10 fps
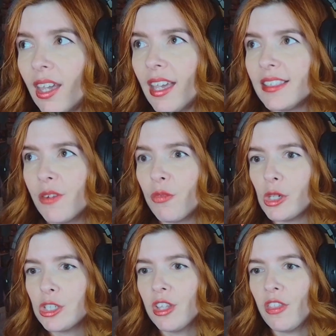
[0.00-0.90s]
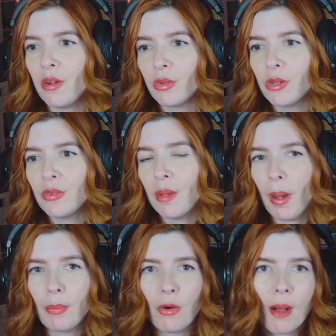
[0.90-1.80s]
It's unfortunate that they ruined it
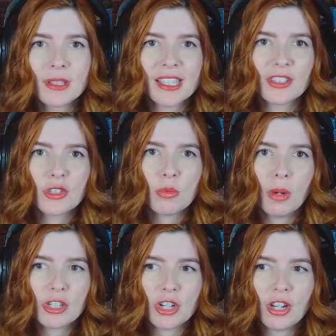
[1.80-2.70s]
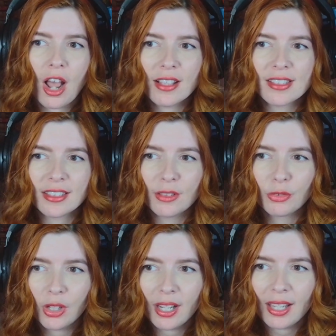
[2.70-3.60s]
by promising too much and not
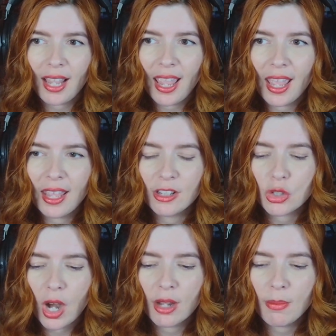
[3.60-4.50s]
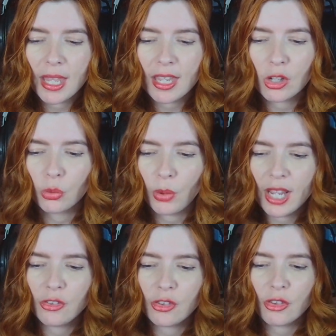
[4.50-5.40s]
delivering and trying to make it
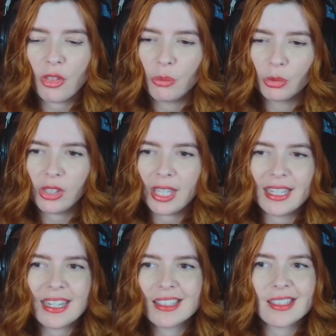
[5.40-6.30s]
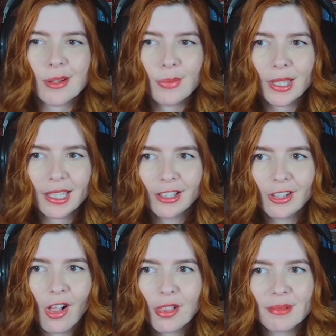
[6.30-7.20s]
grander than really it needs to be.
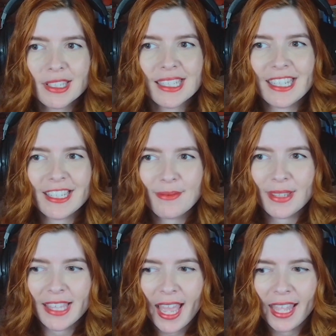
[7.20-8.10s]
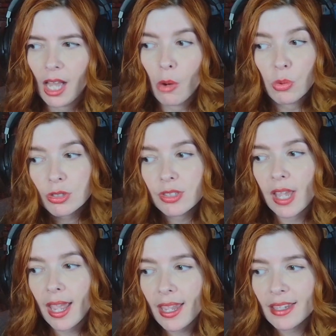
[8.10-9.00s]
Gollum doesn't need to be that. I will say